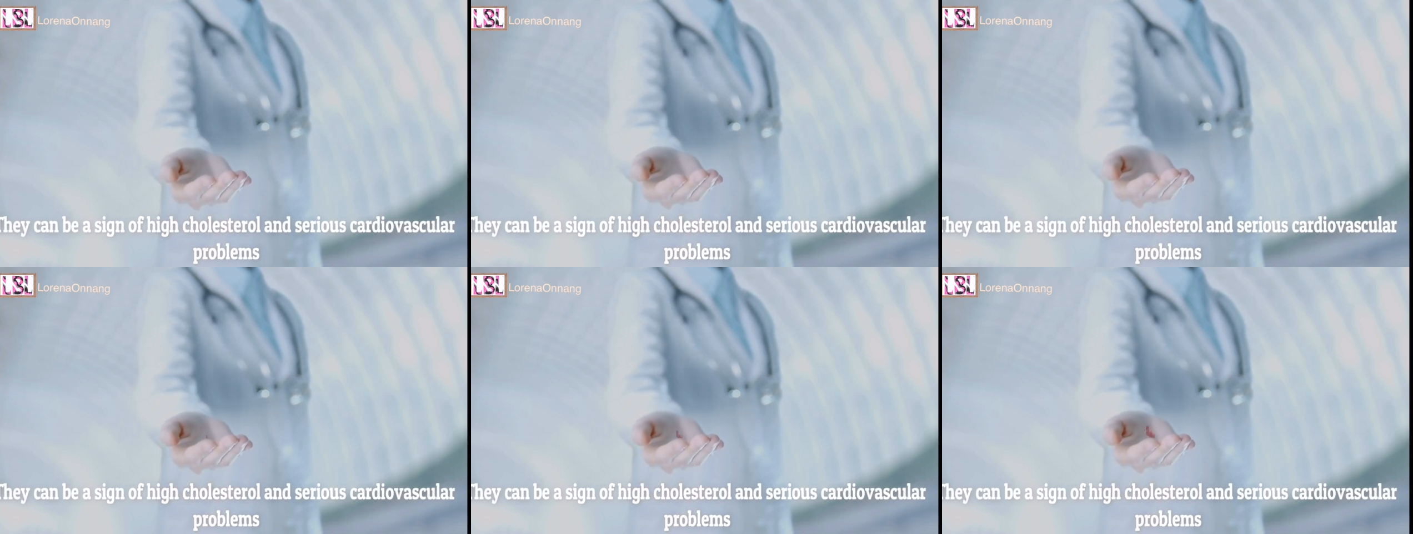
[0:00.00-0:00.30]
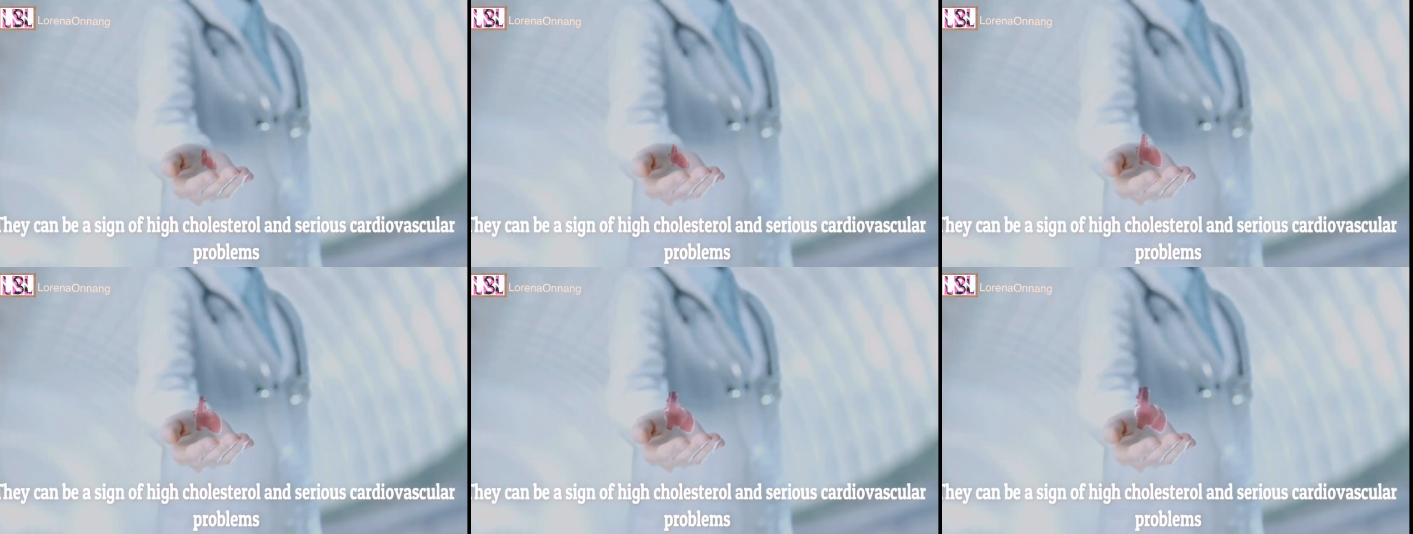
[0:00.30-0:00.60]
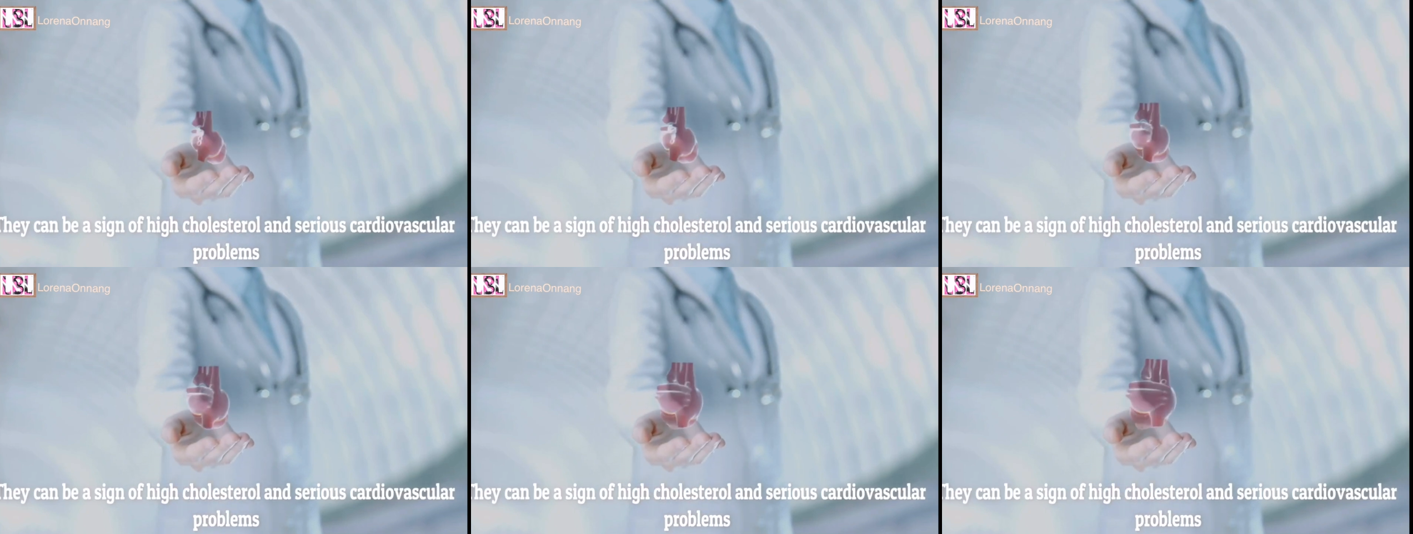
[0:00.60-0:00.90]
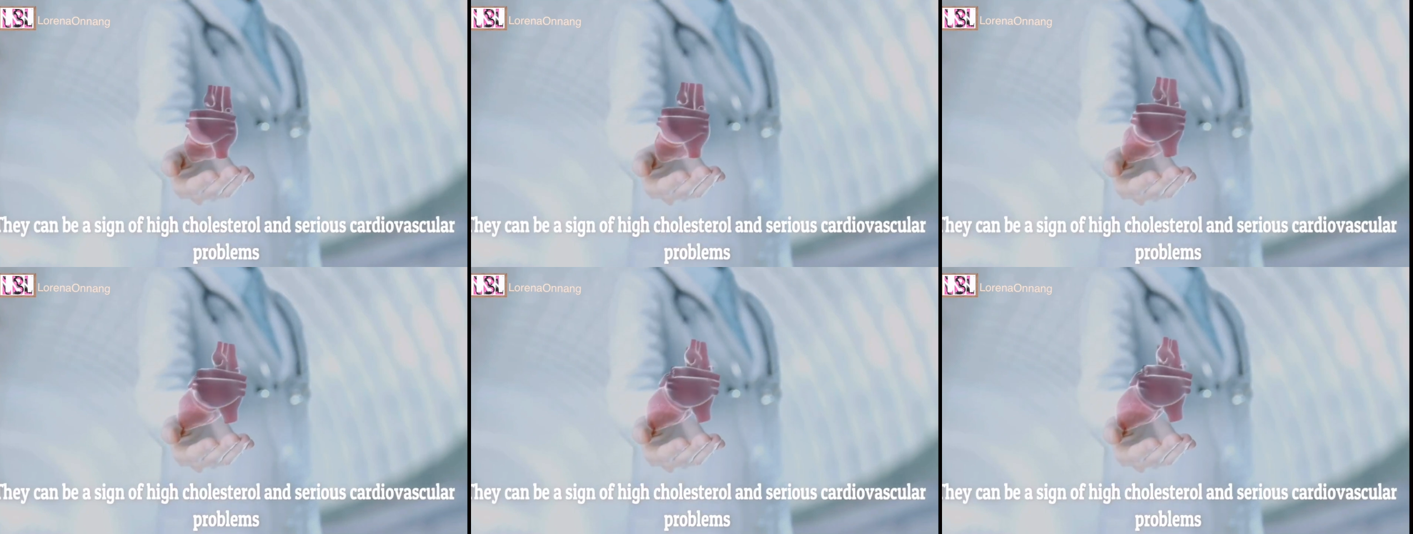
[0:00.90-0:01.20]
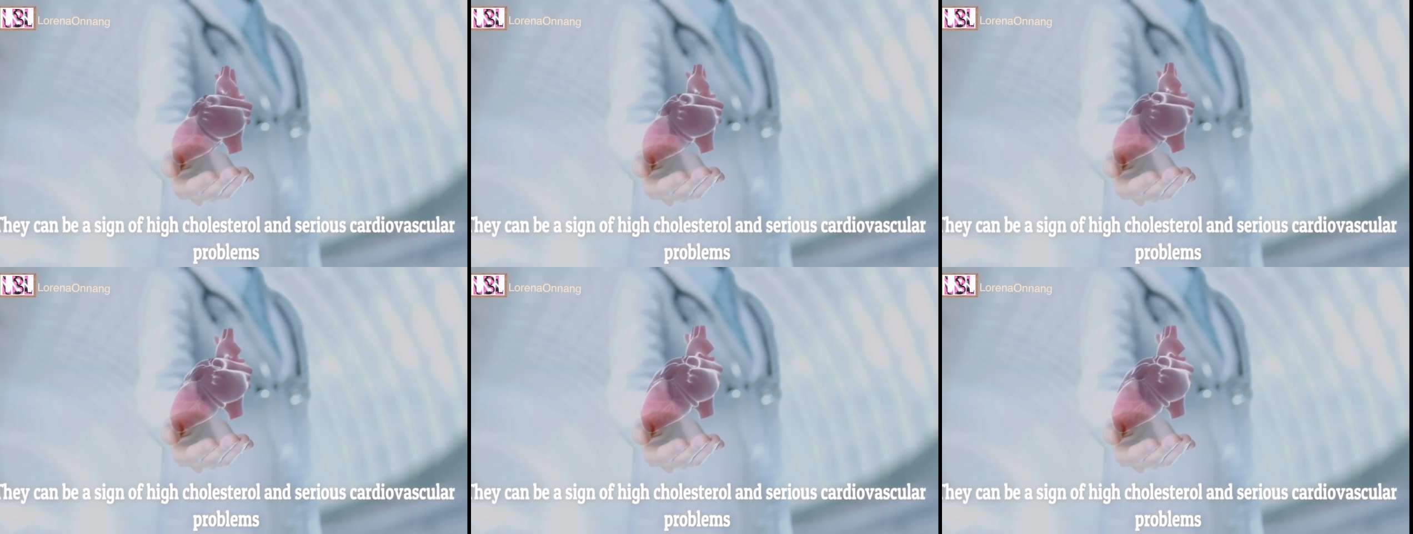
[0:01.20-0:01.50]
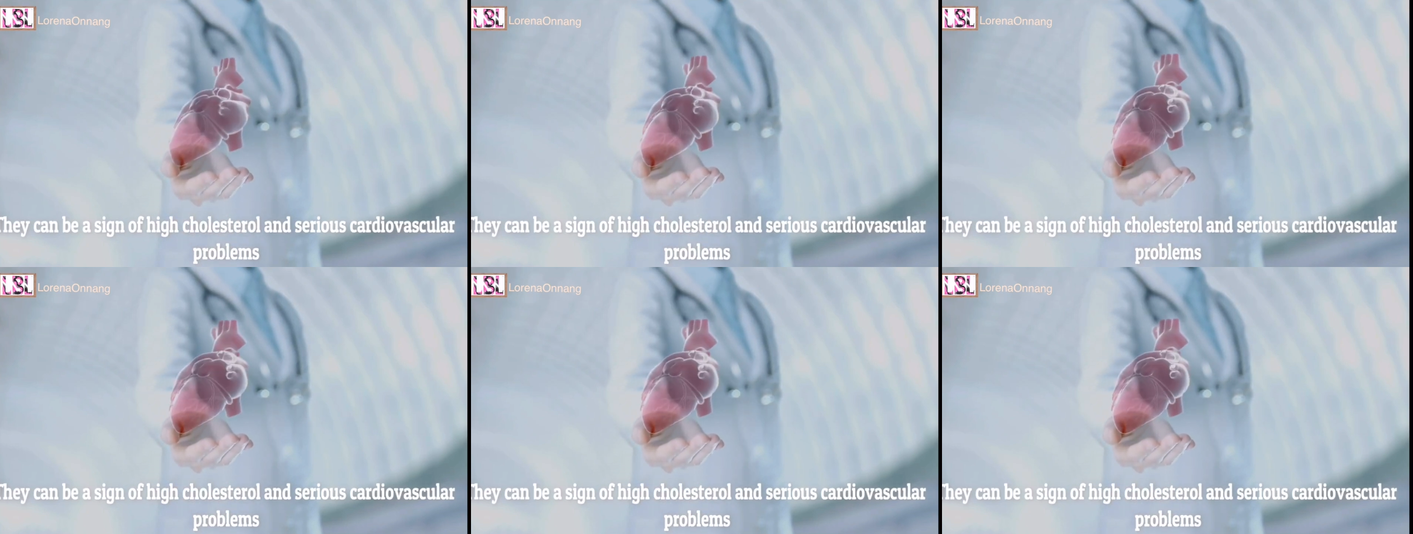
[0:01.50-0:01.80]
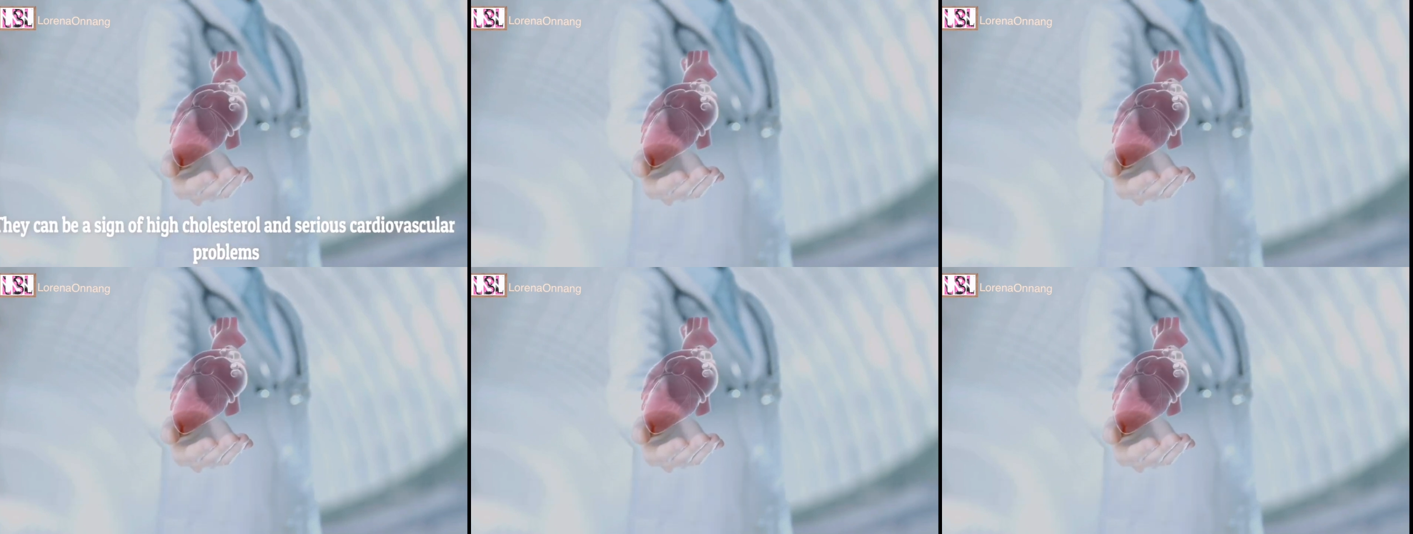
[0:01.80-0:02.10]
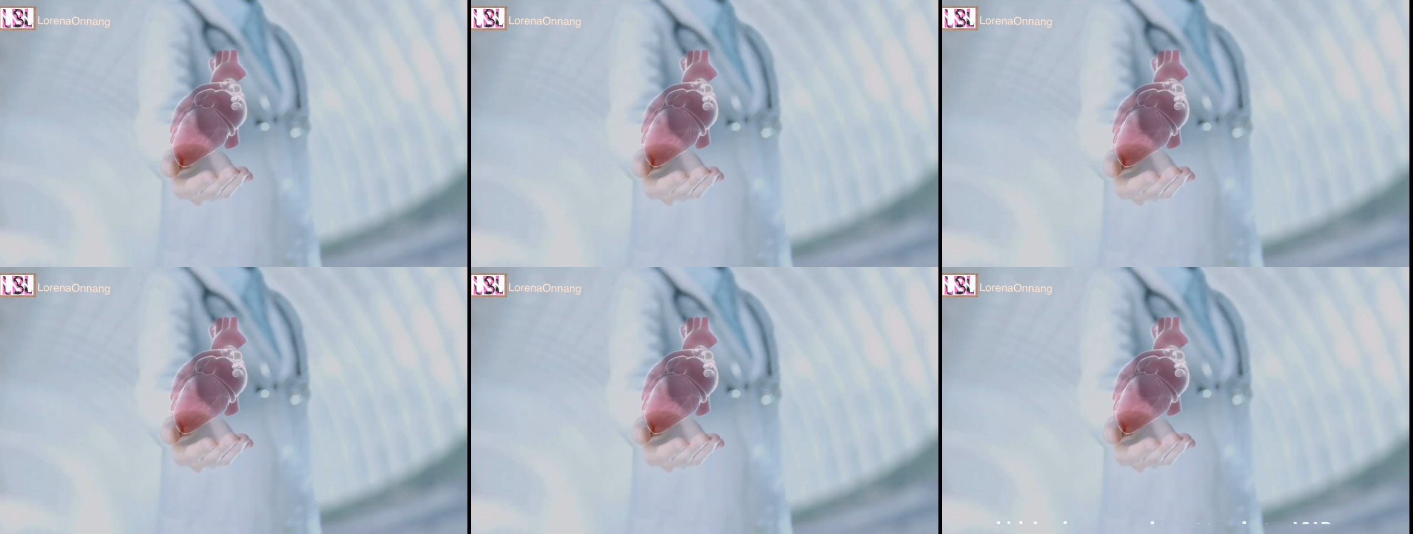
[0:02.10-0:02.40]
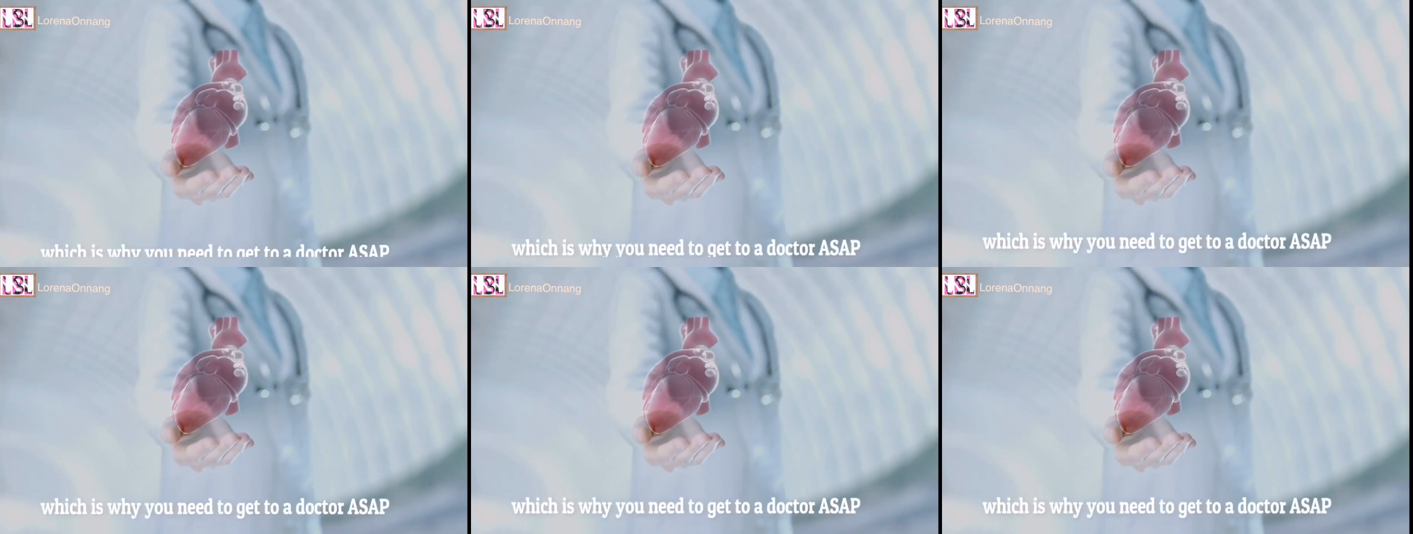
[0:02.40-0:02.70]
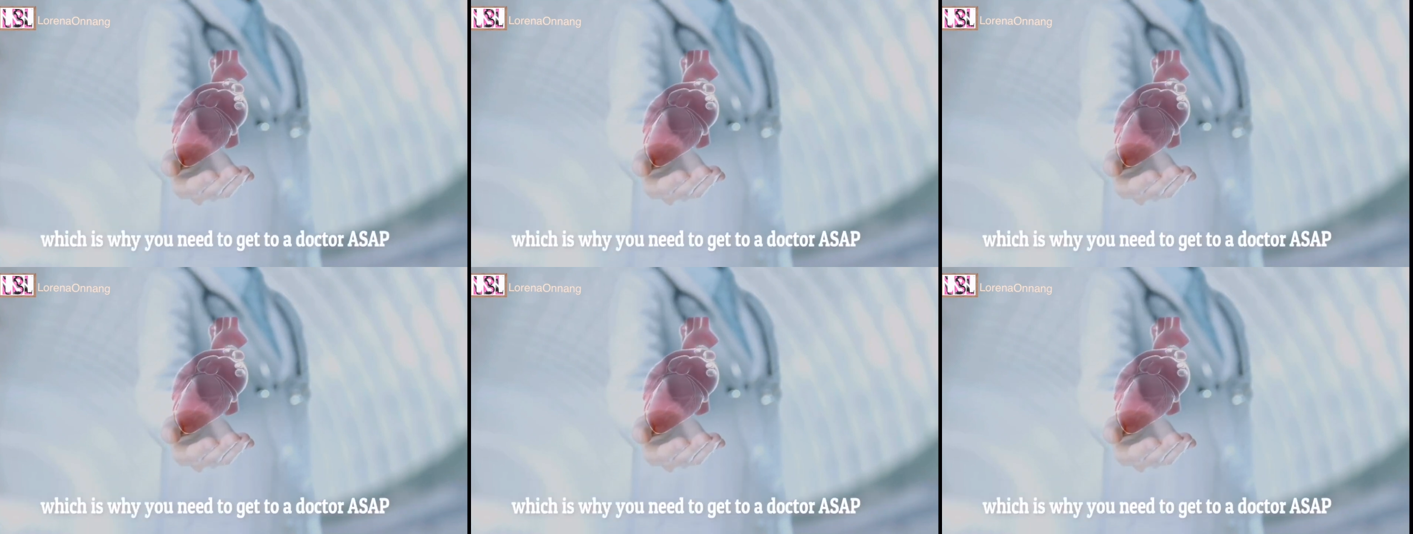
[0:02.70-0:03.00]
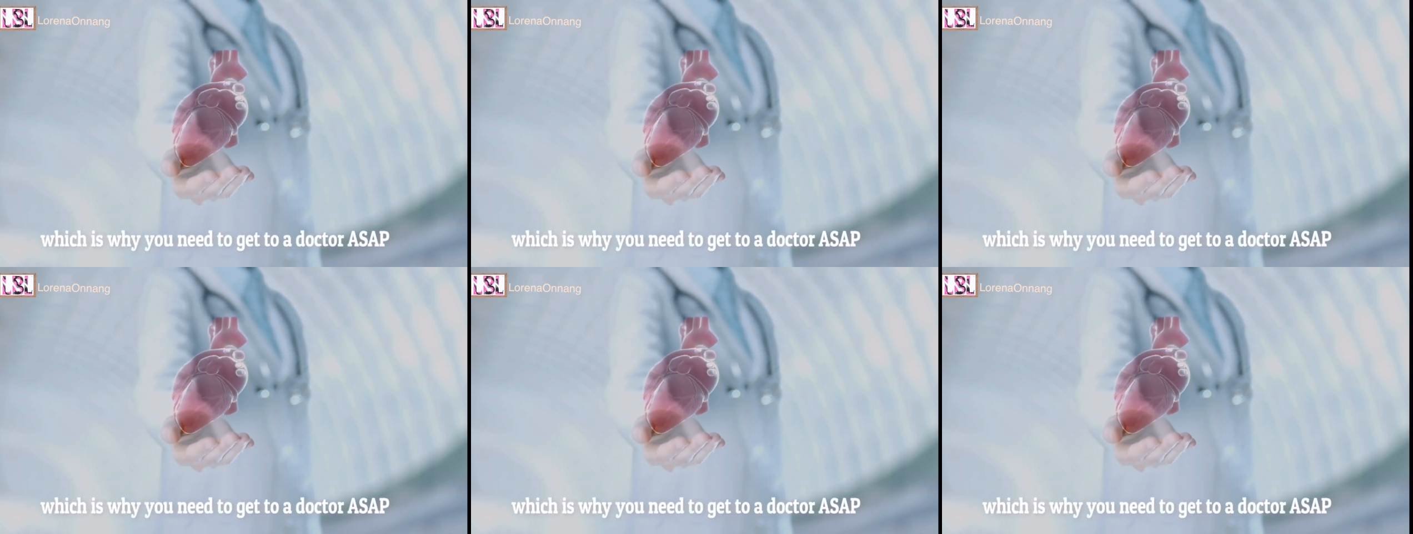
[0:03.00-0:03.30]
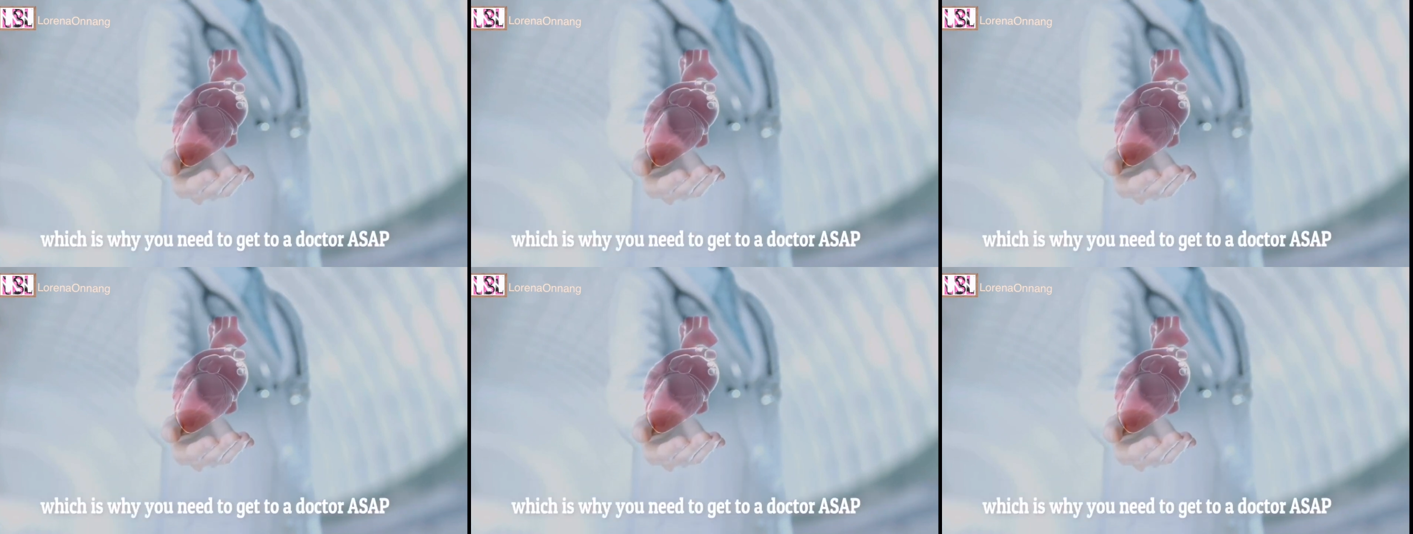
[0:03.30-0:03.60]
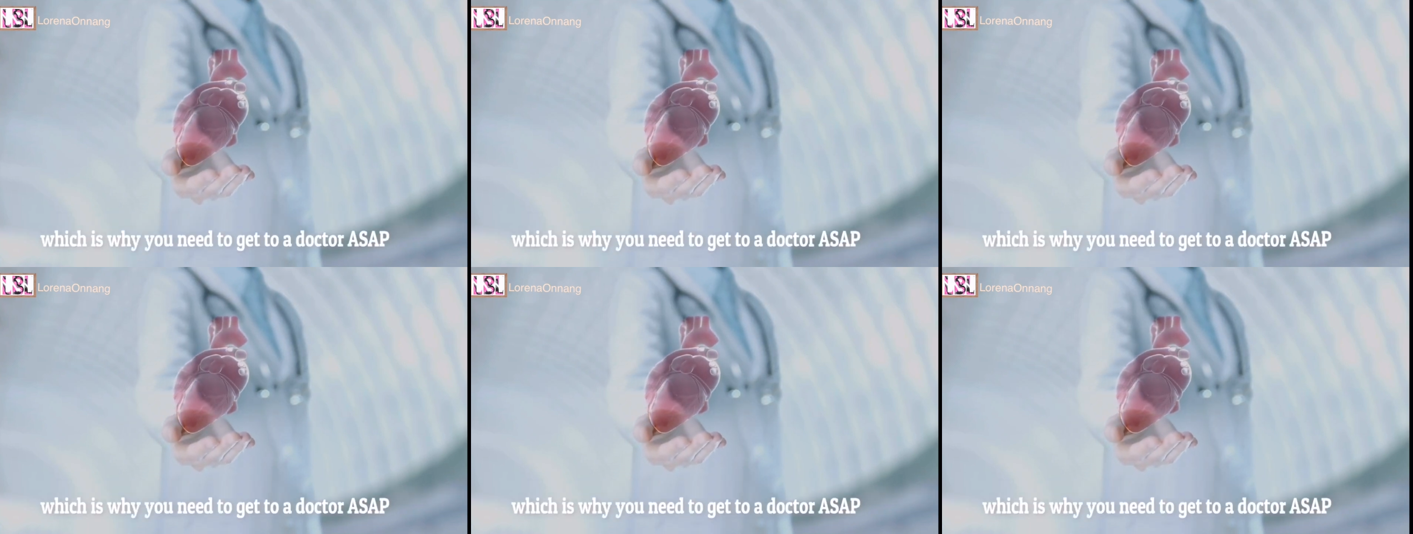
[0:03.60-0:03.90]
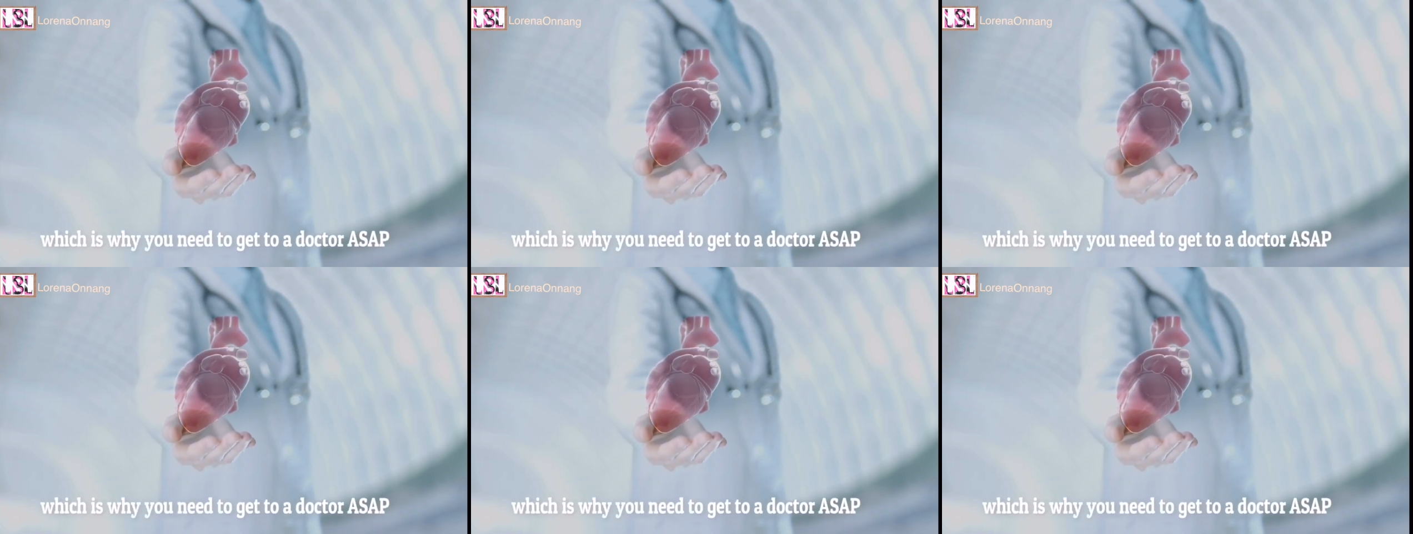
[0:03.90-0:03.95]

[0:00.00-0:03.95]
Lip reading: (no speaker visible)